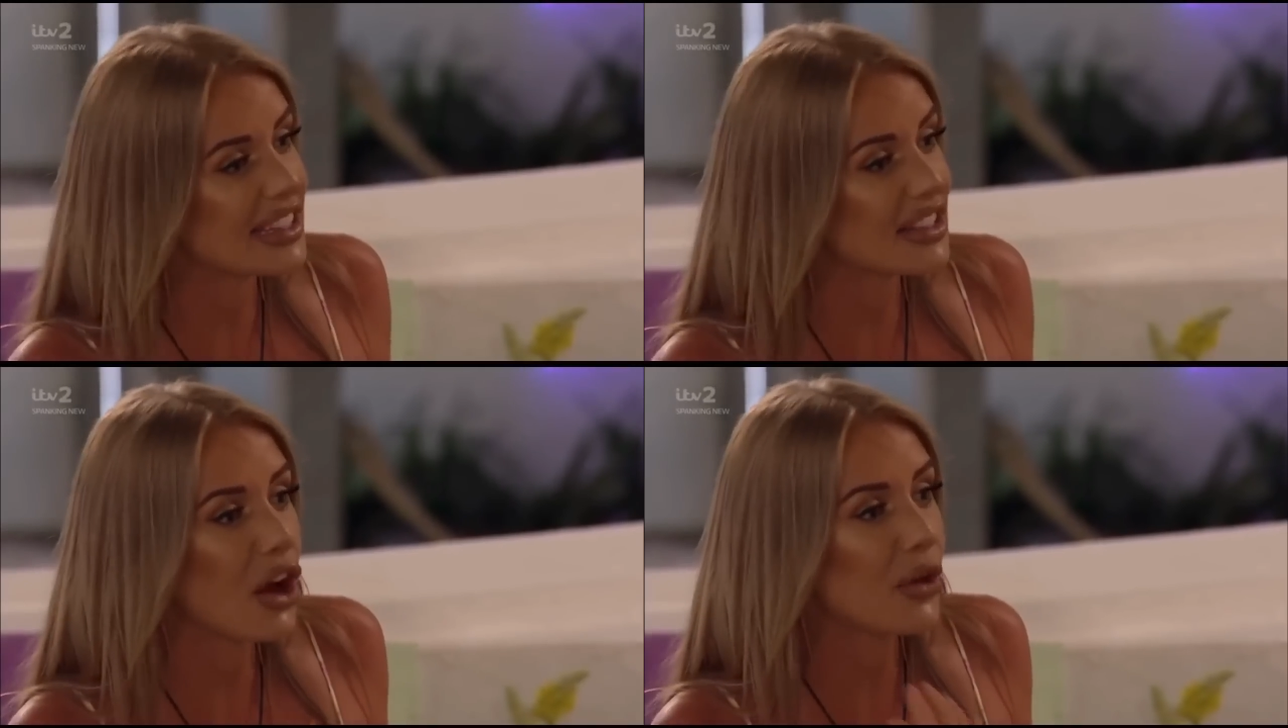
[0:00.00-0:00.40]
you
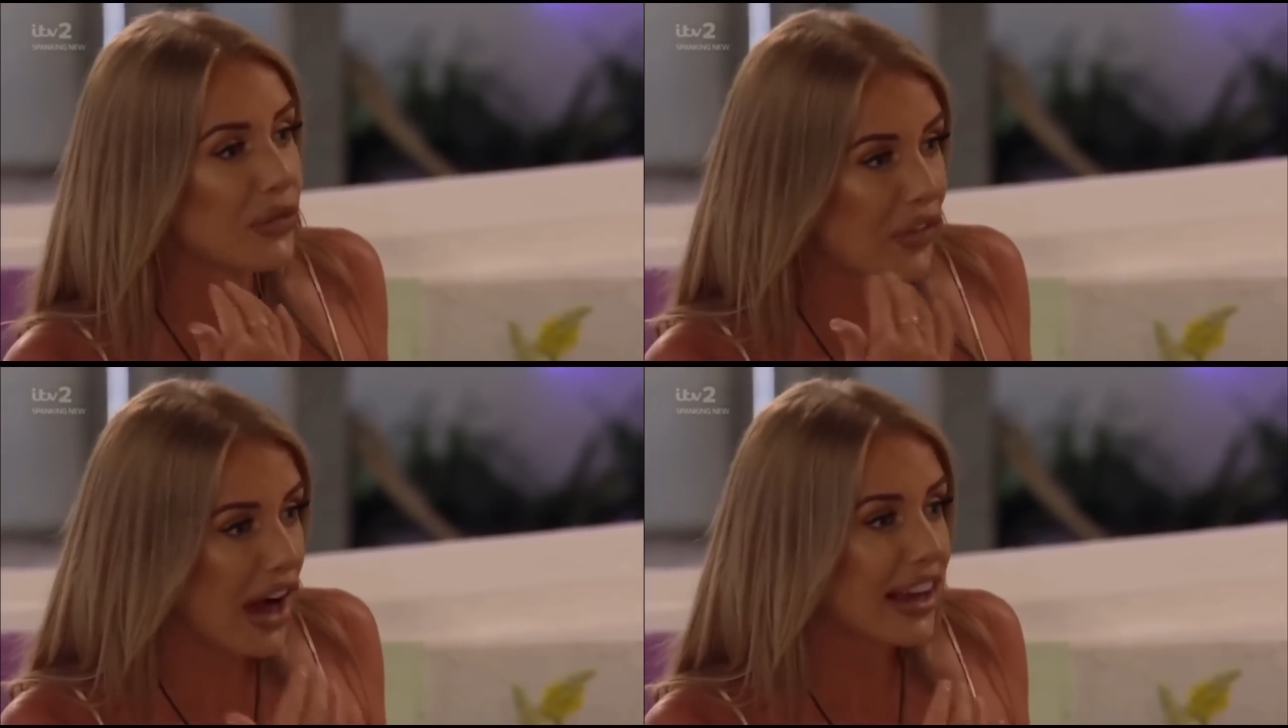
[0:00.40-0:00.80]
I'm
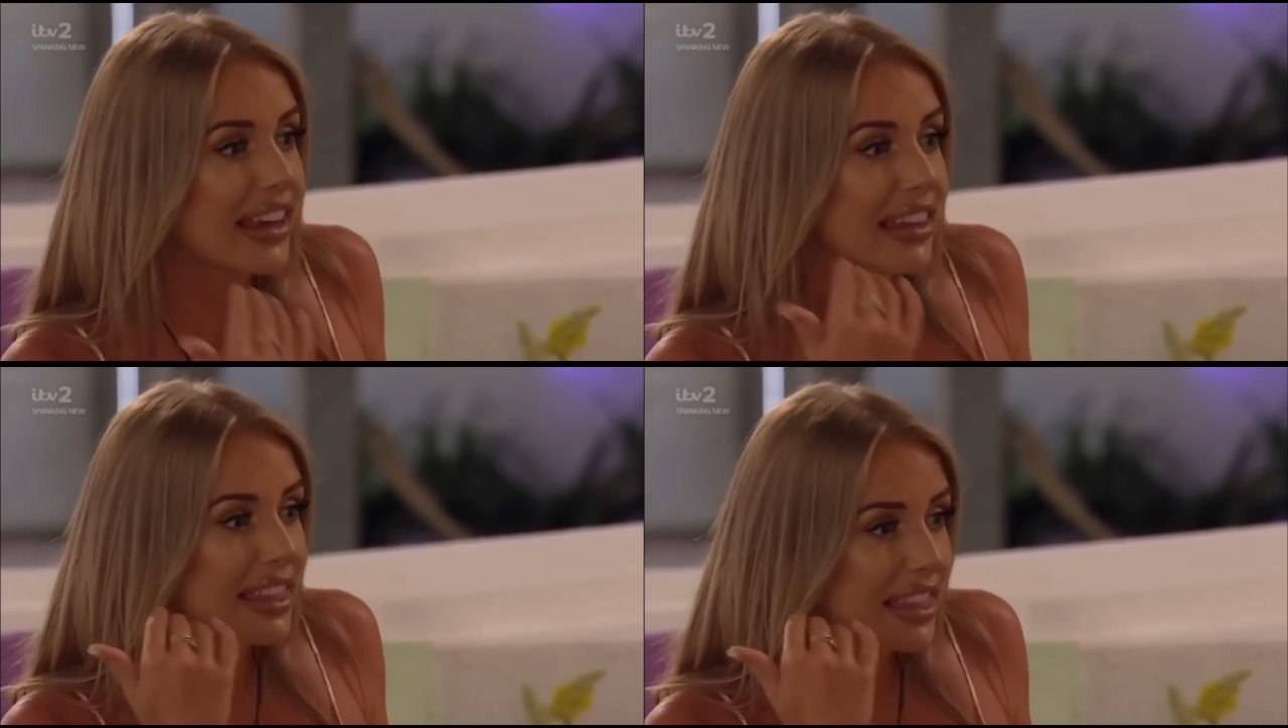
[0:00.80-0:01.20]
fucking
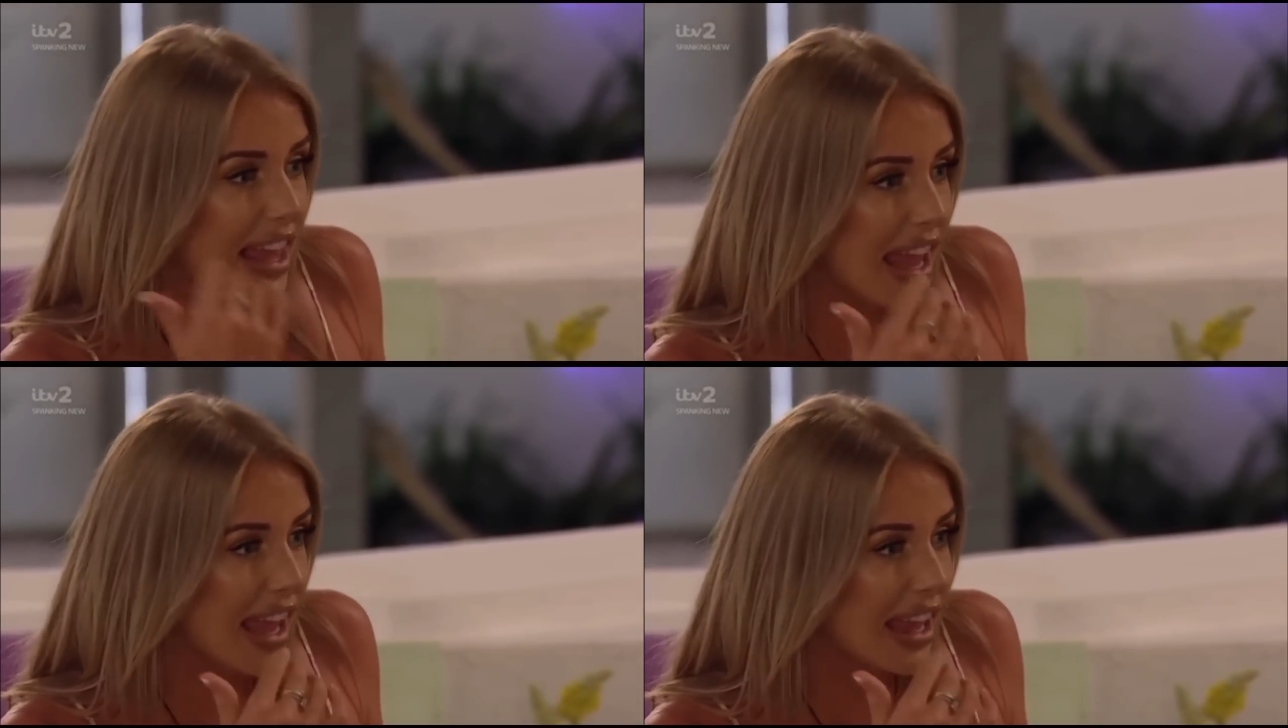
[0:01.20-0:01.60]
been...
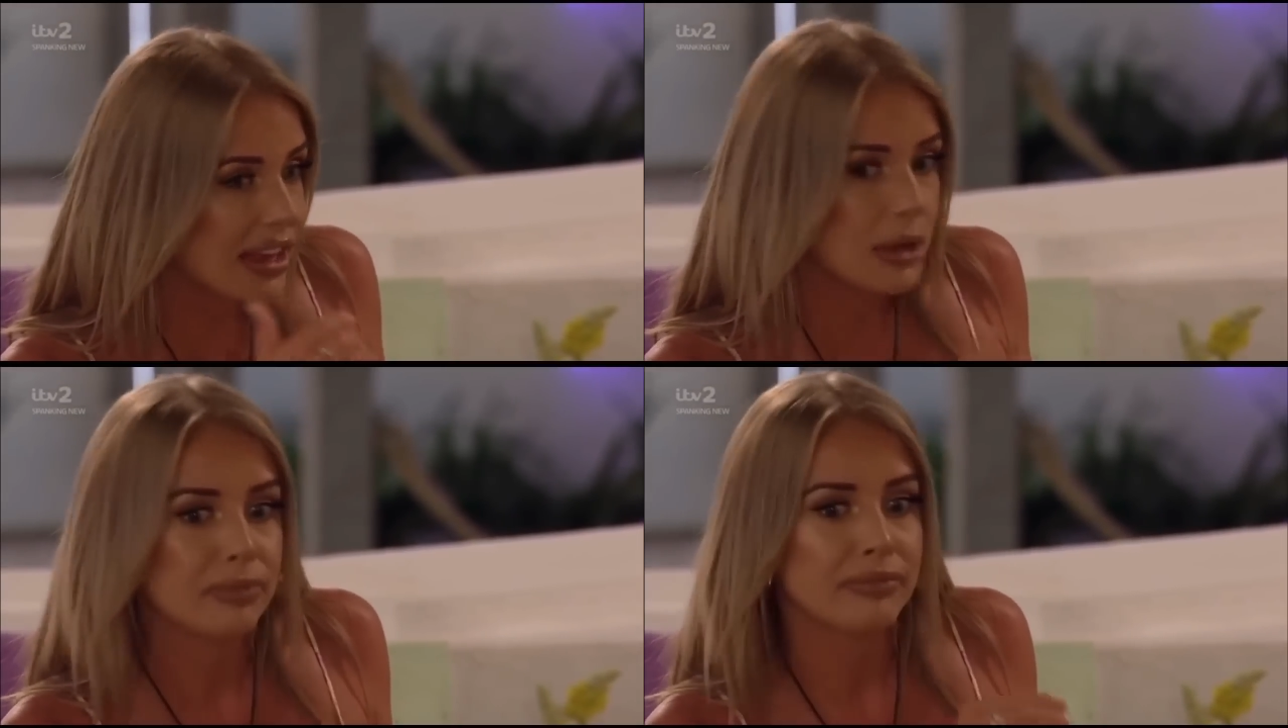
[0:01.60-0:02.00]
thick,
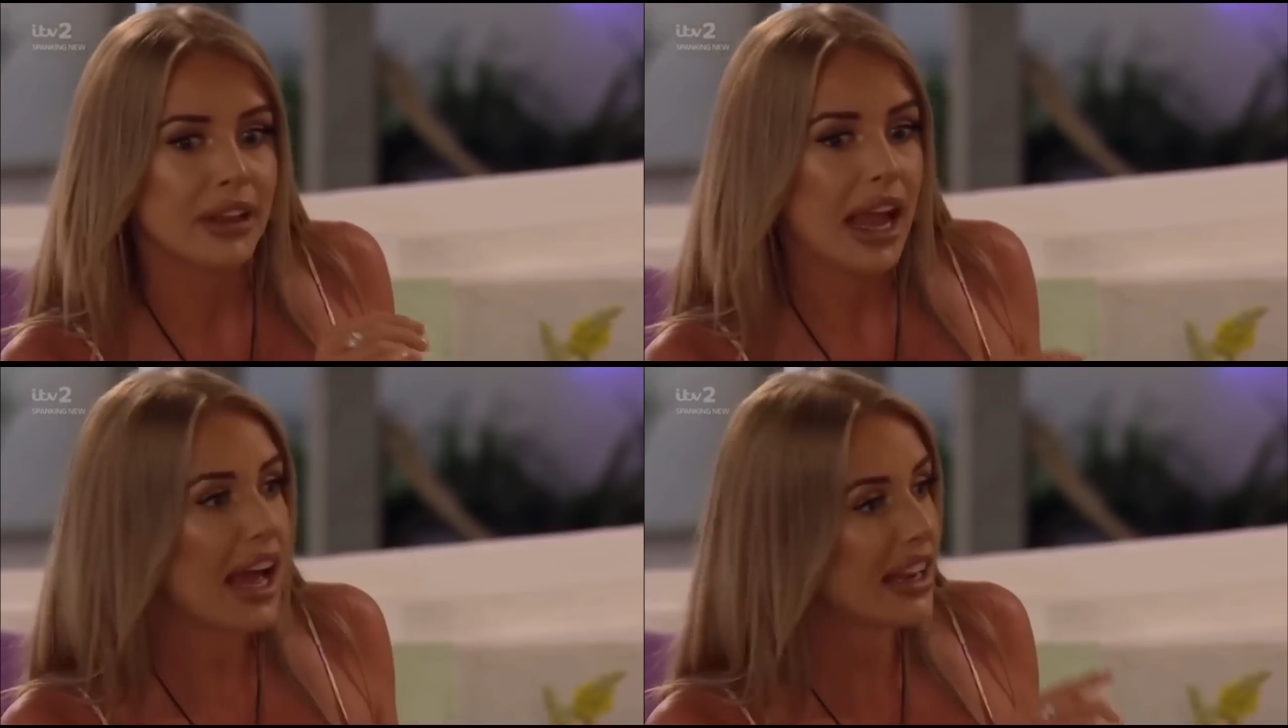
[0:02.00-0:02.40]

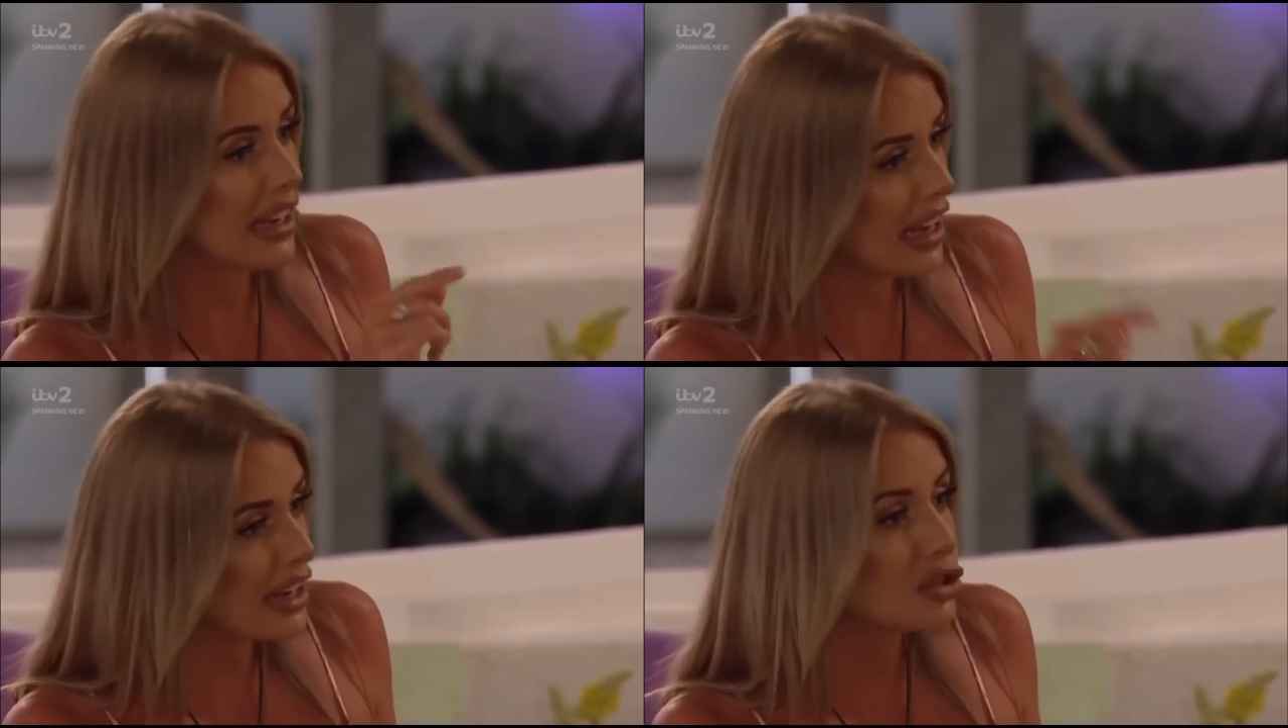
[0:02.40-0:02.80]
and
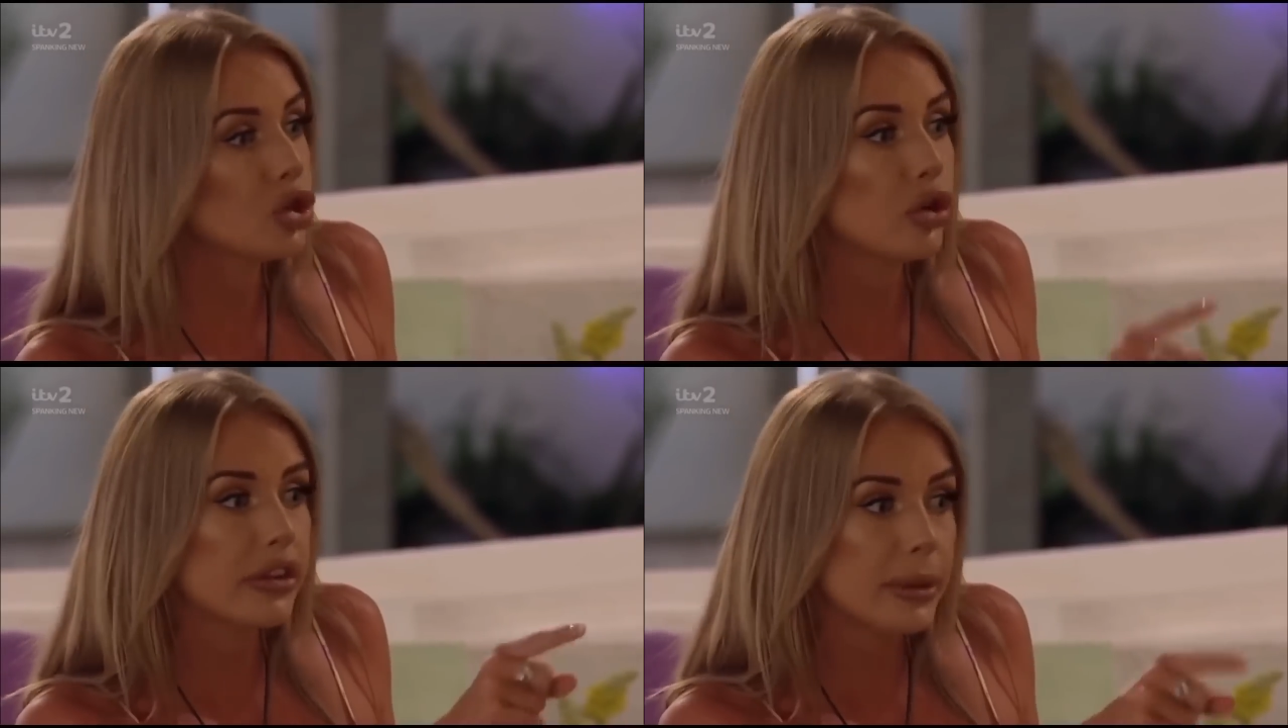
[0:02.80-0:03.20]
unless you're
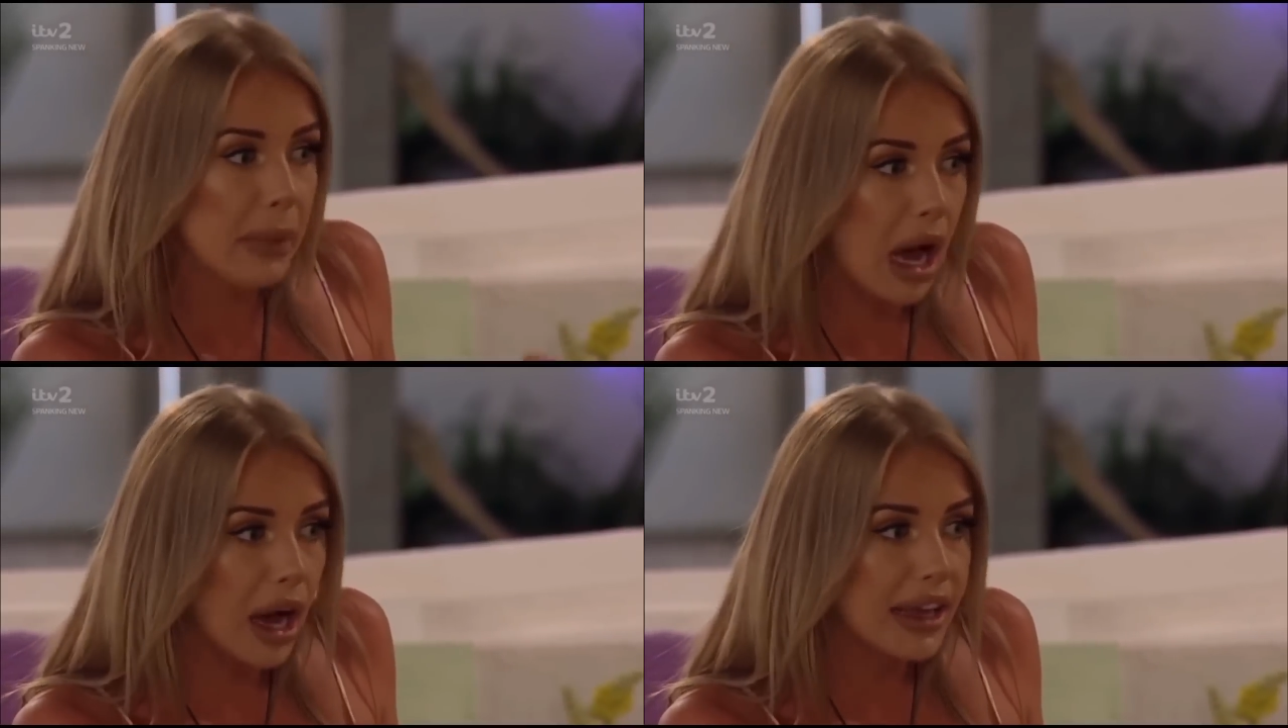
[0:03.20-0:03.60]
a
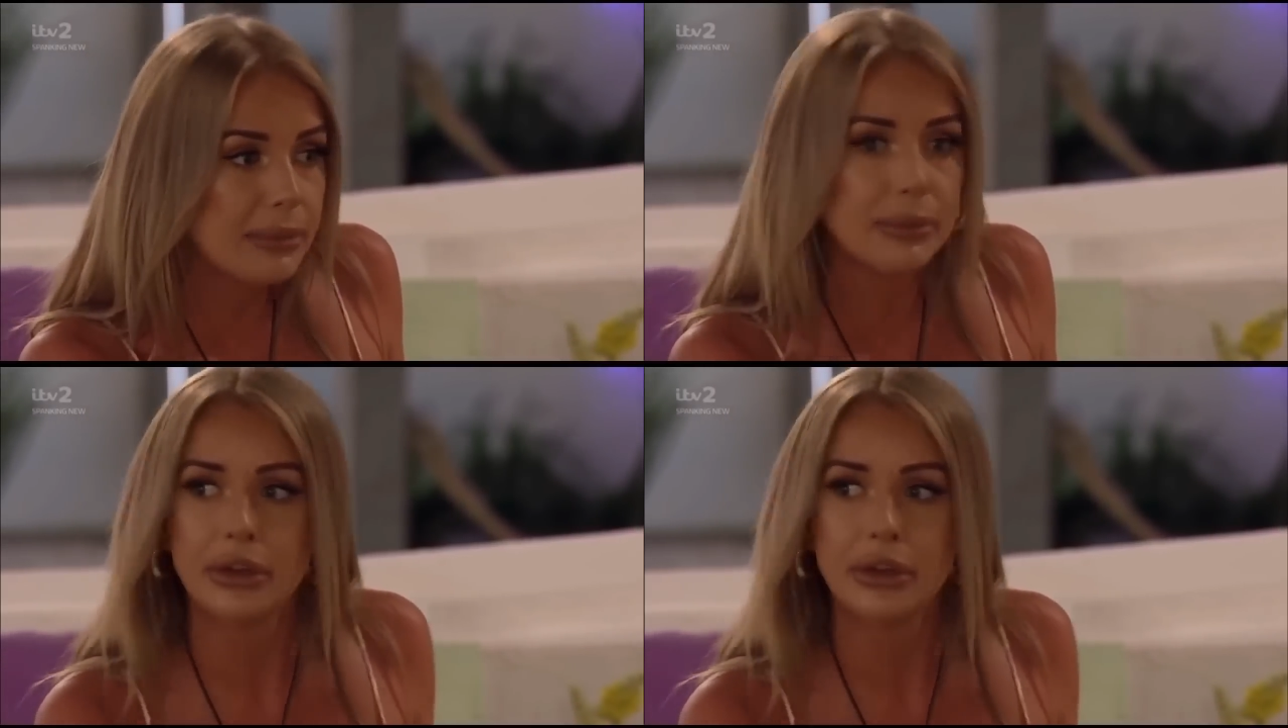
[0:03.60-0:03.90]
mime,